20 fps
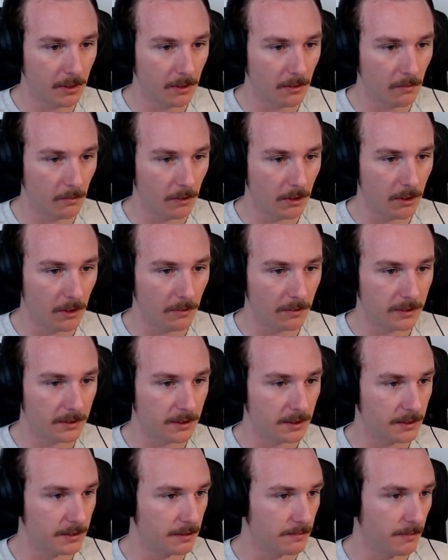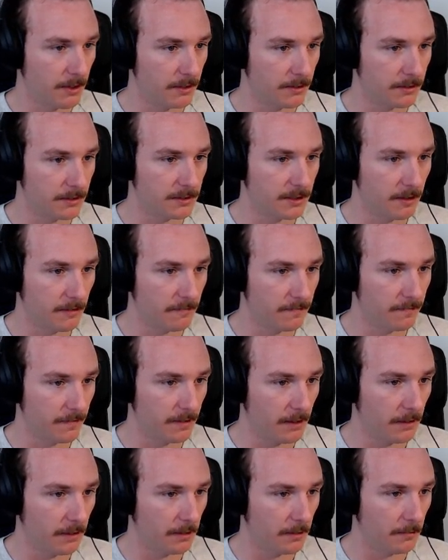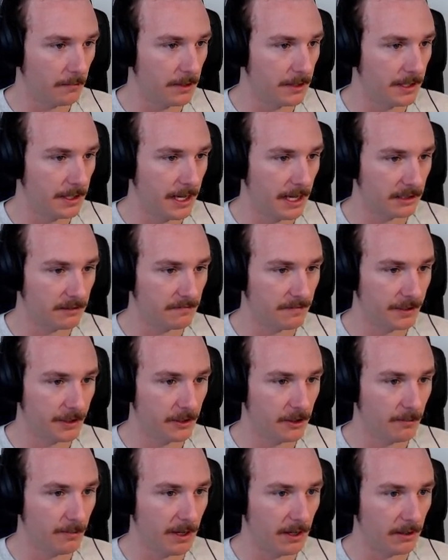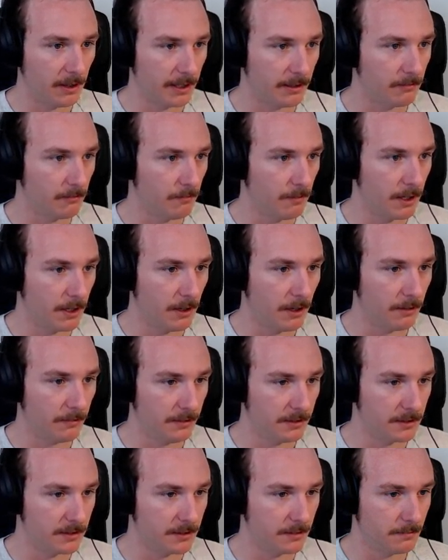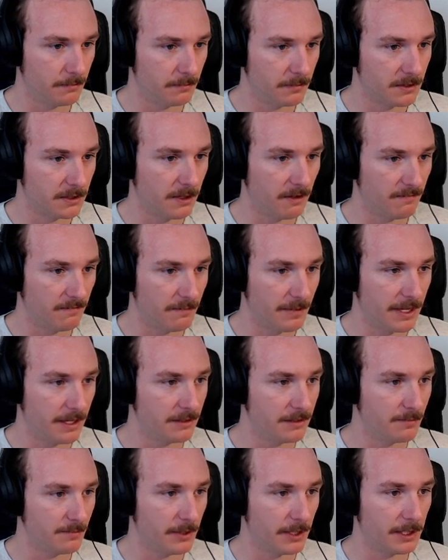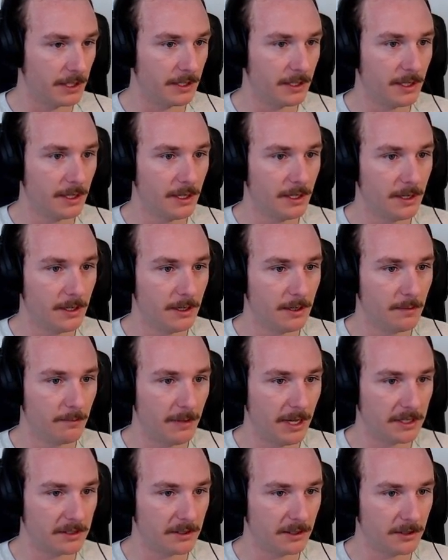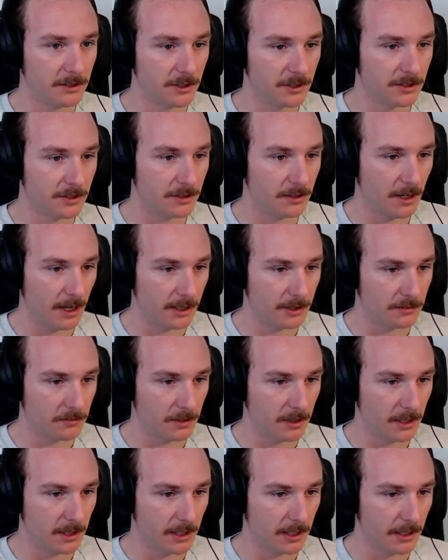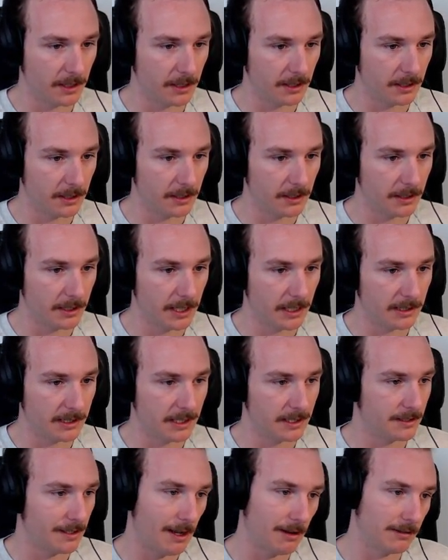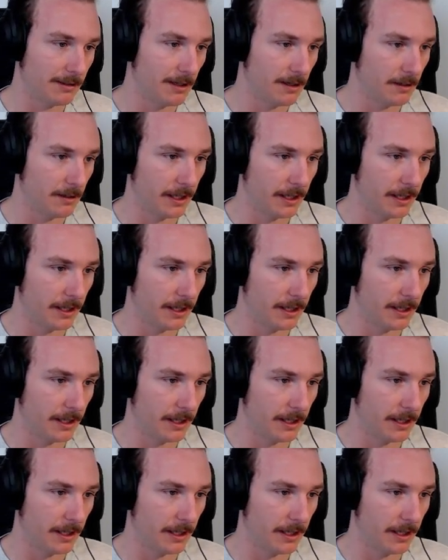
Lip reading: We'll go into some other stuff in the next video about like what all this stuff means, but basically I just wanted to get this out there.